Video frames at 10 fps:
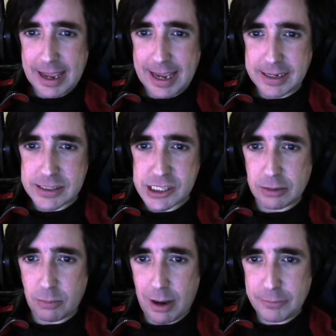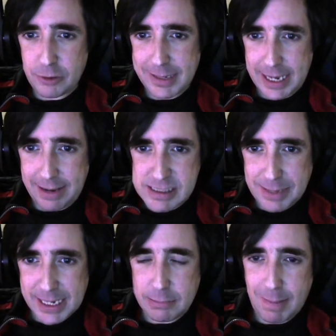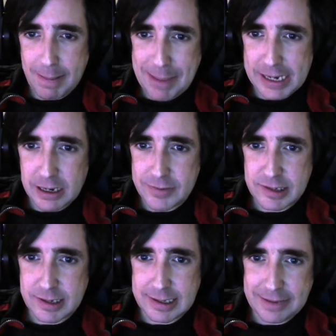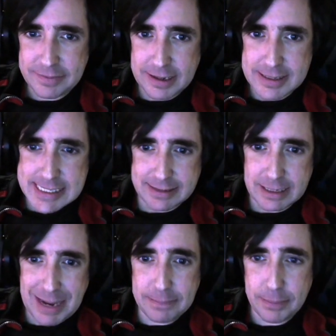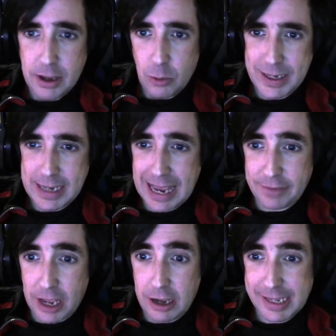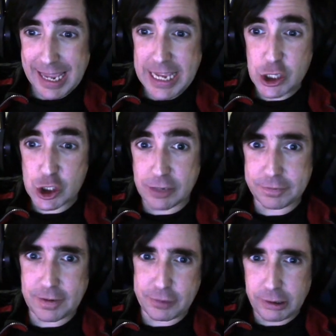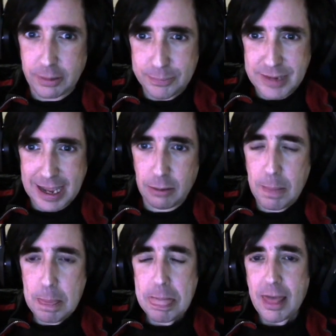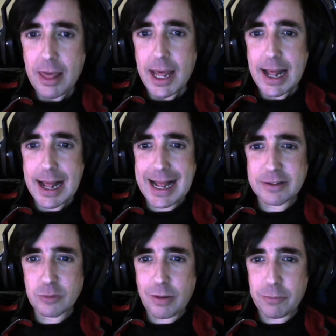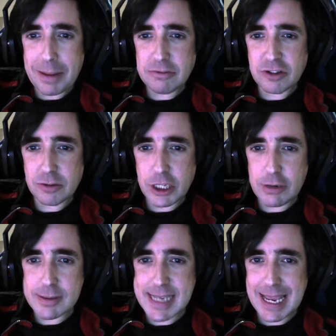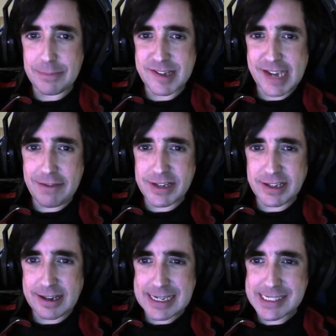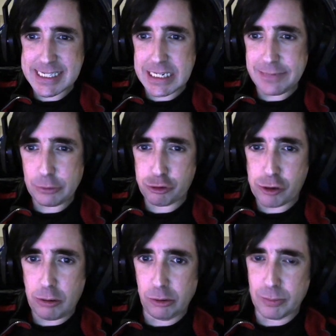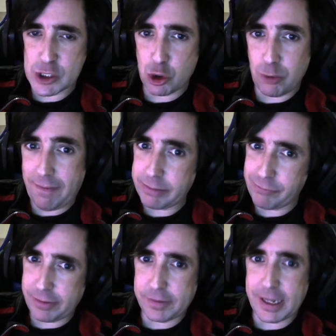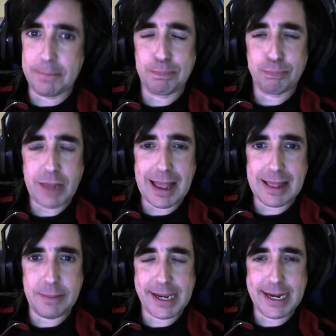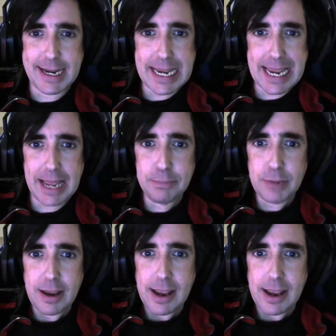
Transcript: Okay, so what I'm doing here is I'm making my way back over to the left-hand side of the map. We have our caged Fluffle now. And we're about to use him to get rid of the nasty evil troll that we saw very briefly at the beginning here.